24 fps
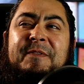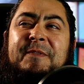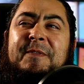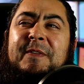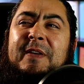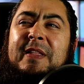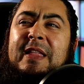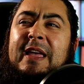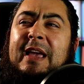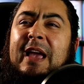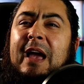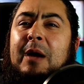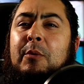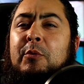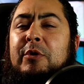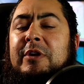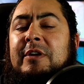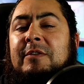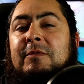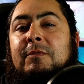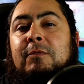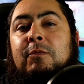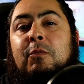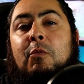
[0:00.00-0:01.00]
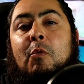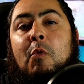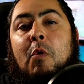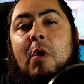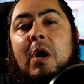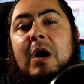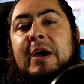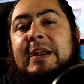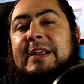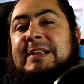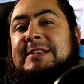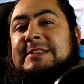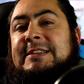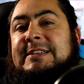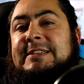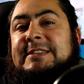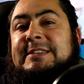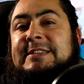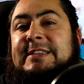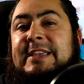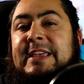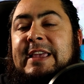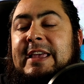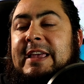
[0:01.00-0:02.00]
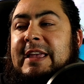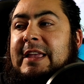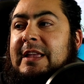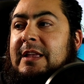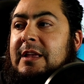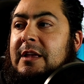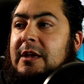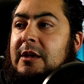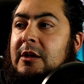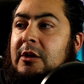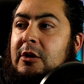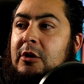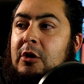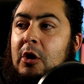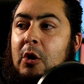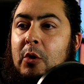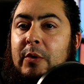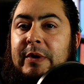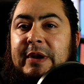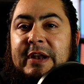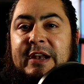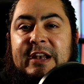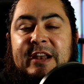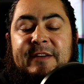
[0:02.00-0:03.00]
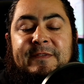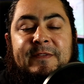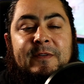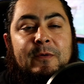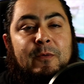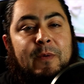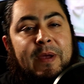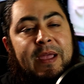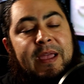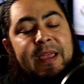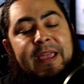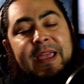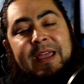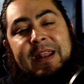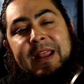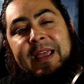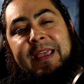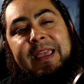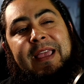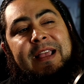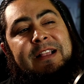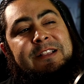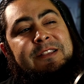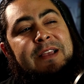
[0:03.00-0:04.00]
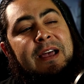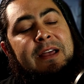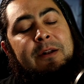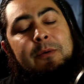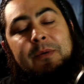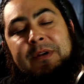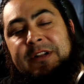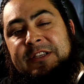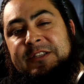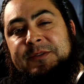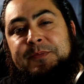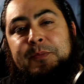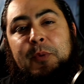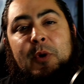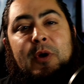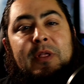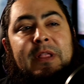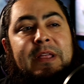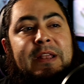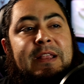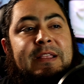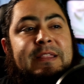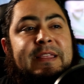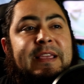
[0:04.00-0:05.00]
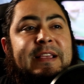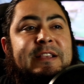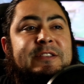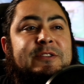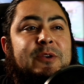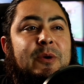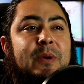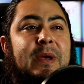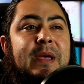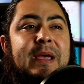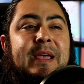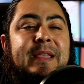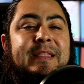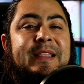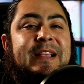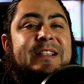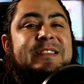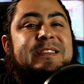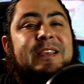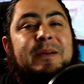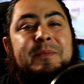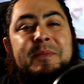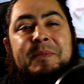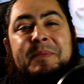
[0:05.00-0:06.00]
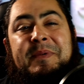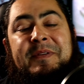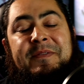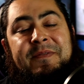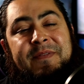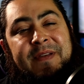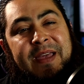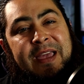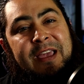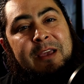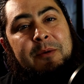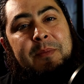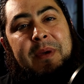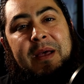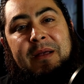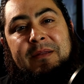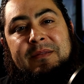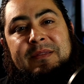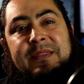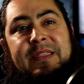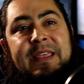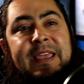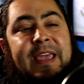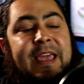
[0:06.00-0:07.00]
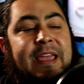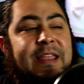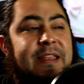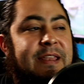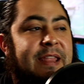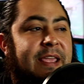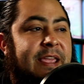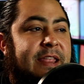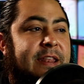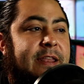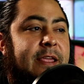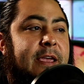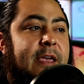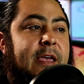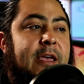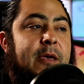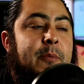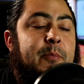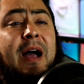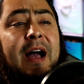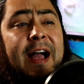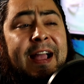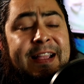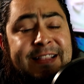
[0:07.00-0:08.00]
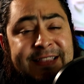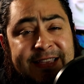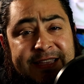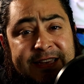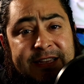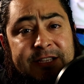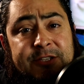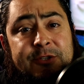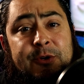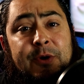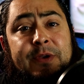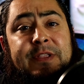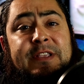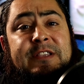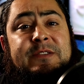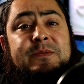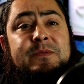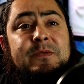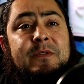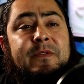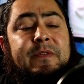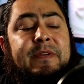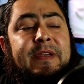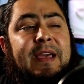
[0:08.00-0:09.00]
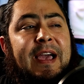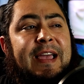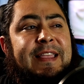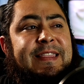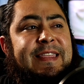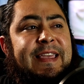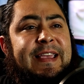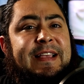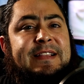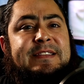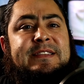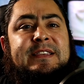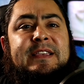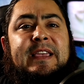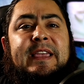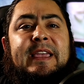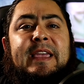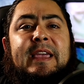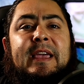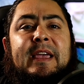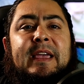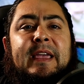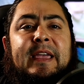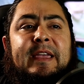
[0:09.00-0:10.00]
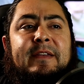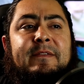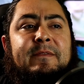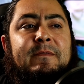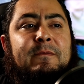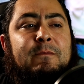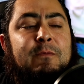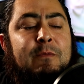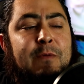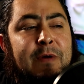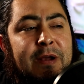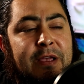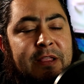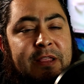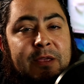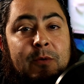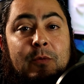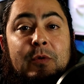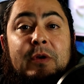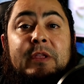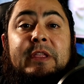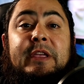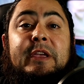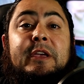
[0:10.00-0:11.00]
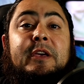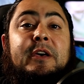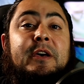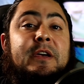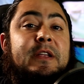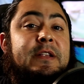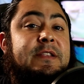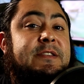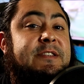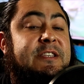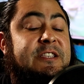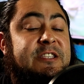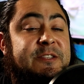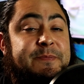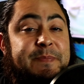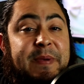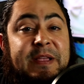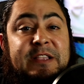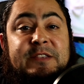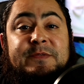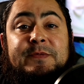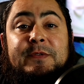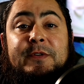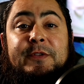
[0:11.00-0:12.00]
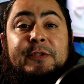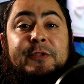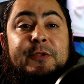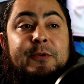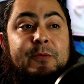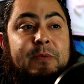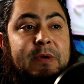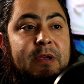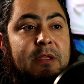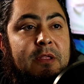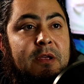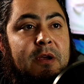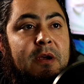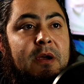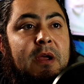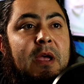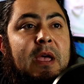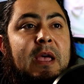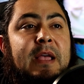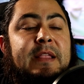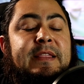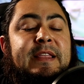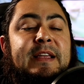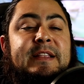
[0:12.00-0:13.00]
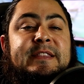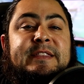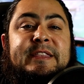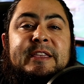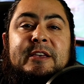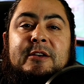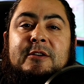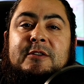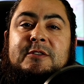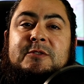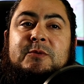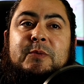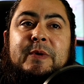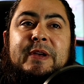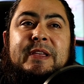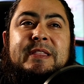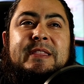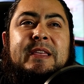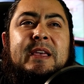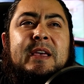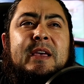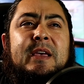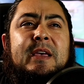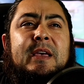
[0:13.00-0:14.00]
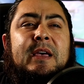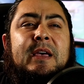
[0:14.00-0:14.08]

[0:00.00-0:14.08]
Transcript: I feel like I would have wanted to see it go in a different way. Again, I don't want to spoil anything, so I'm gonna be vague about the ending. I did enjoy this movie. I think it's a really, really good suspenseful thriller that deals with